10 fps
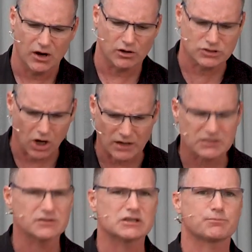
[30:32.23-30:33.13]
or talk
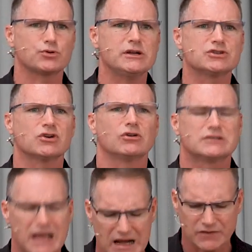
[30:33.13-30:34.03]
to this preacher, or
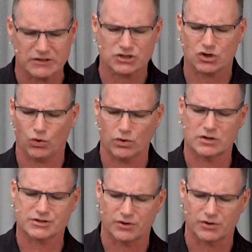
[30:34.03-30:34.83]
take this course,